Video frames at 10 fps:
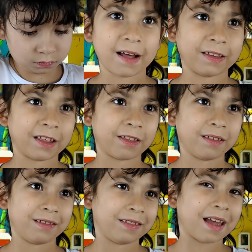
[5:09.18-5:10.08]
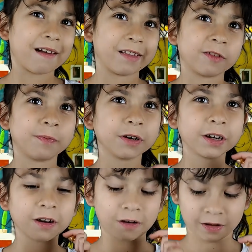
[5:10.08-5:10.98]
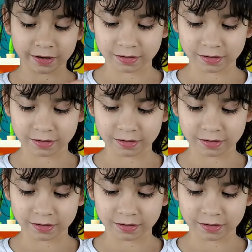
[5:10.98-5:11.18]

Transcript: Now, let, now let's put it on.